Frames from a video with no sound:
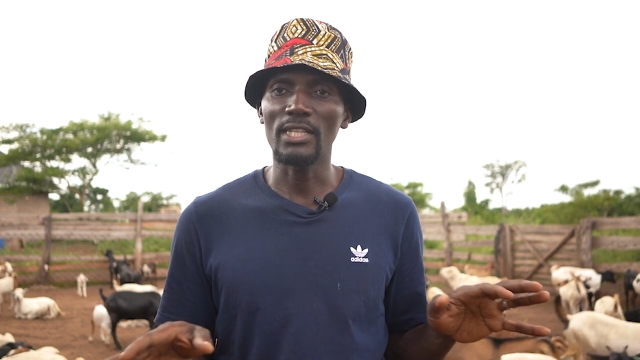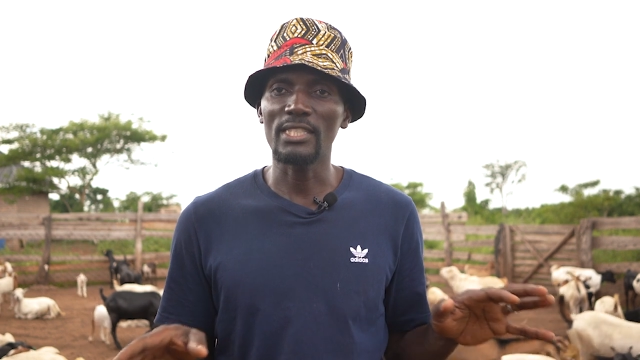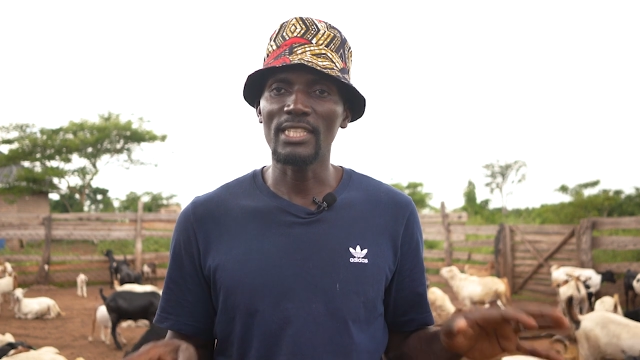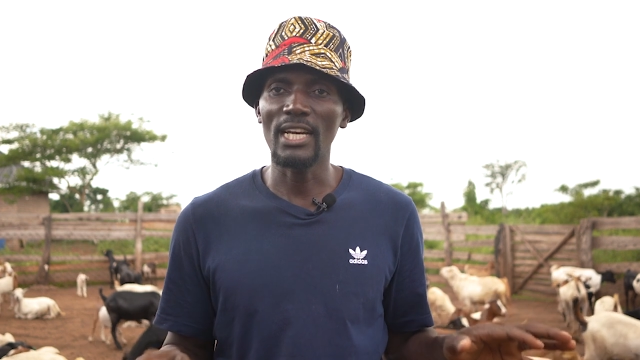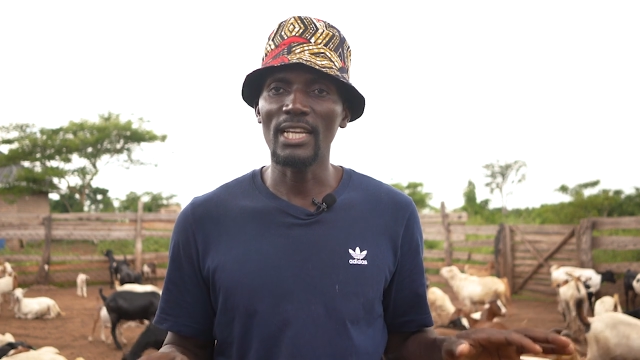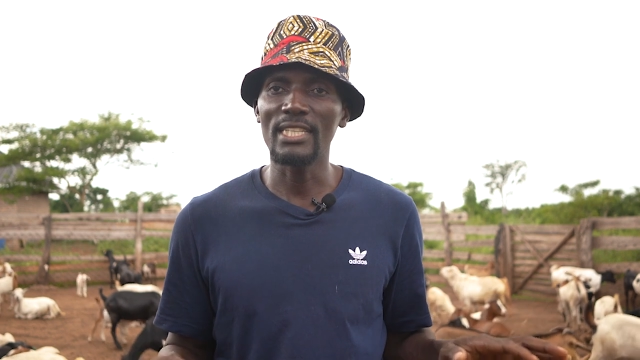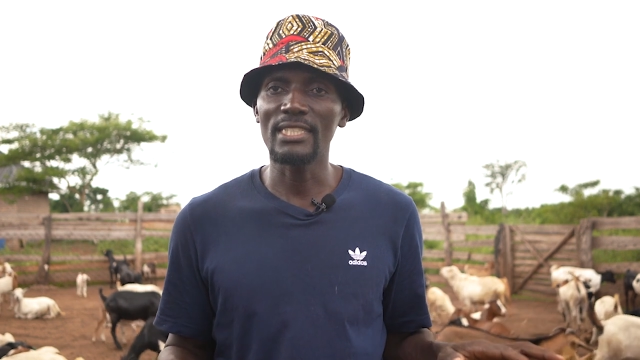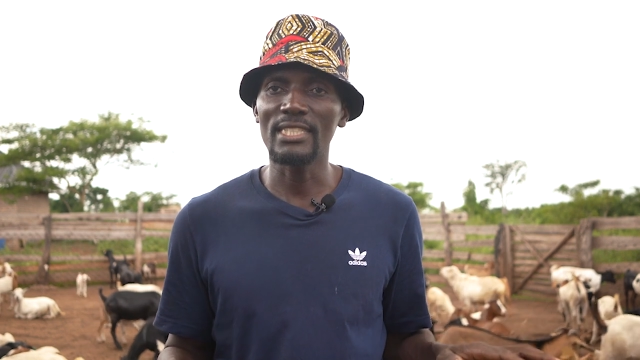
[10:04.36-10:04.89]
to the
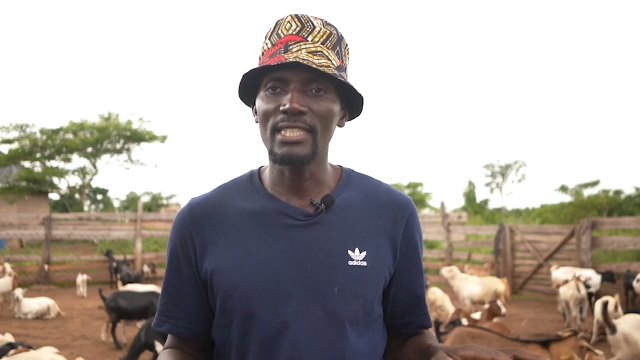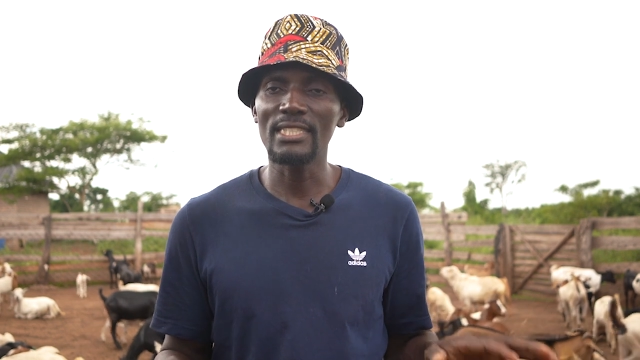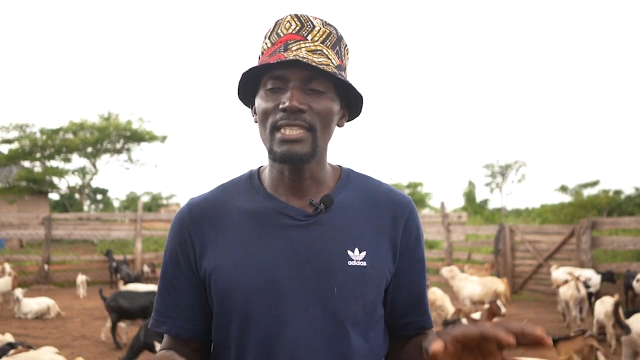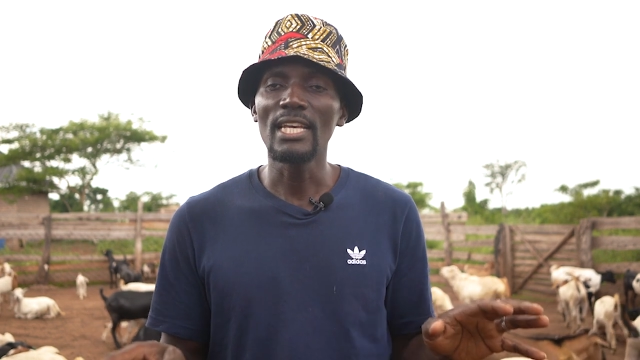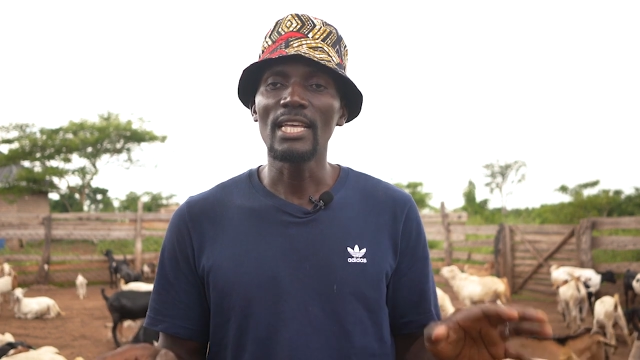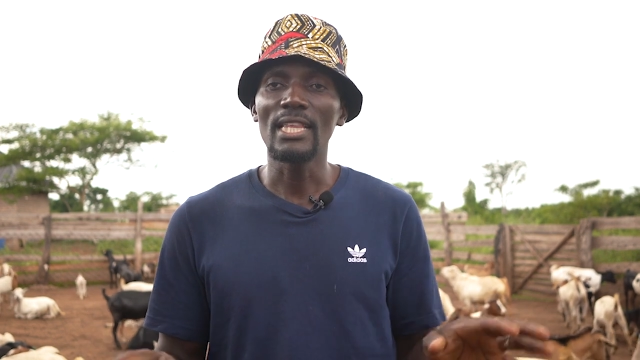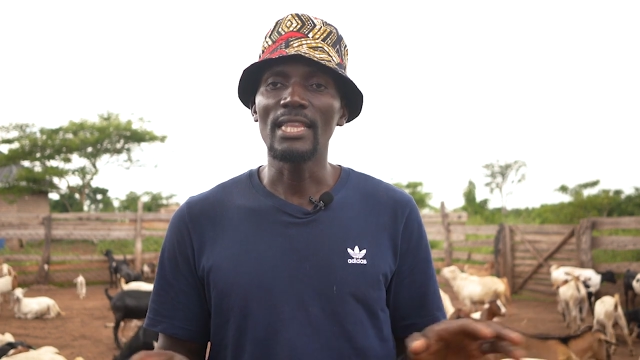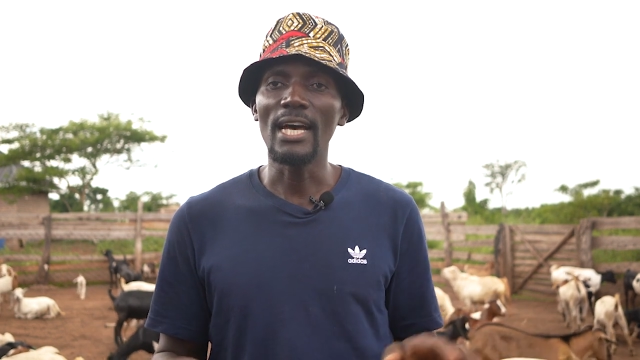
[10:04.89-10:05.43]
challenges
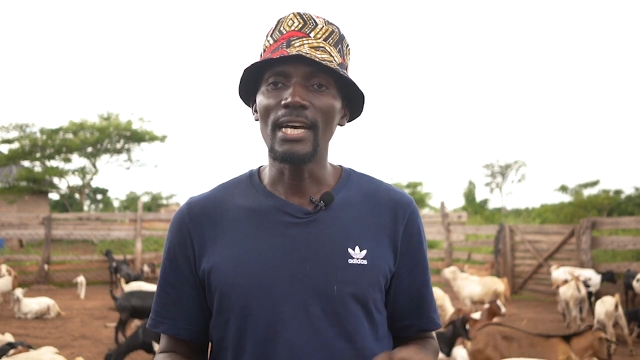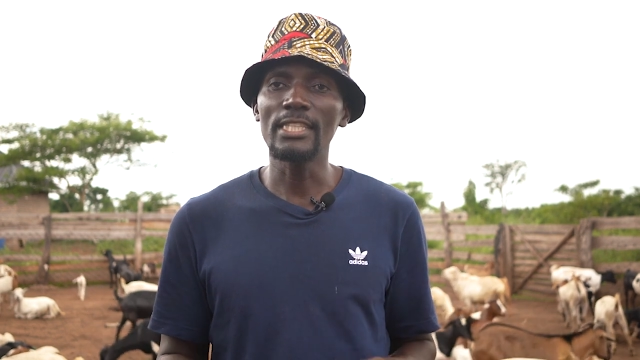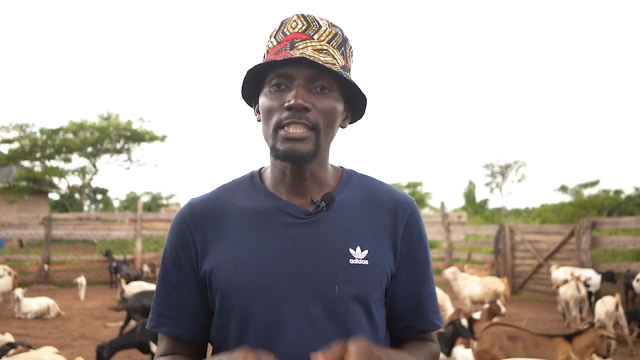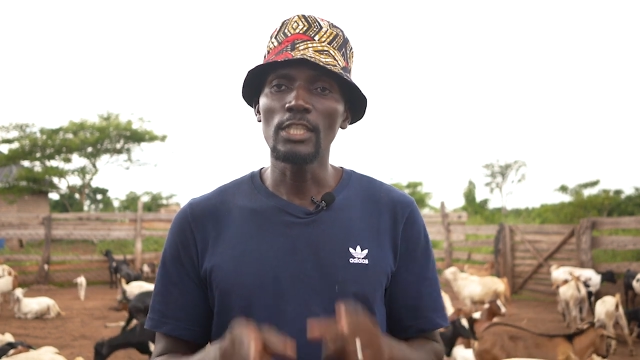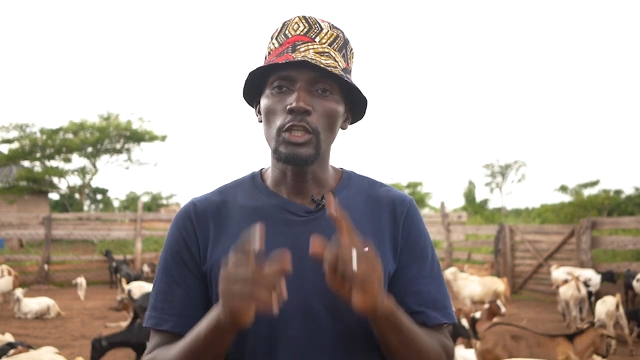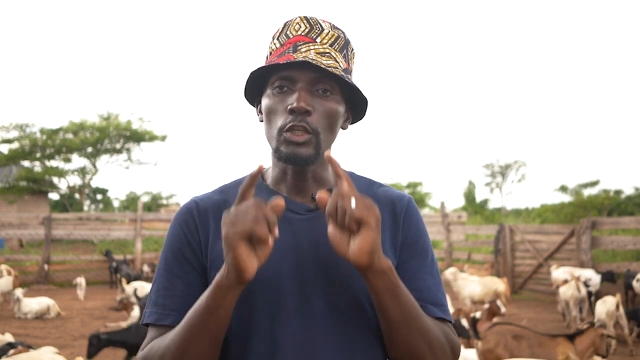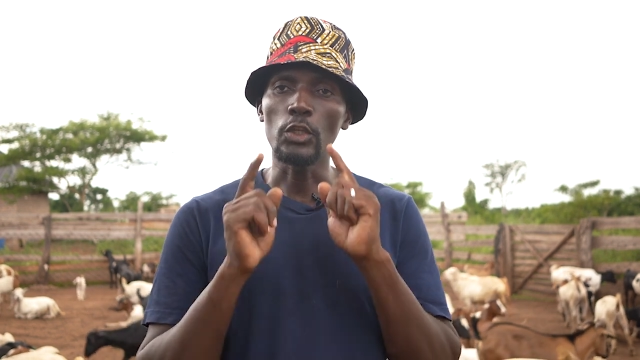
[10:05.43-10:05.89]
that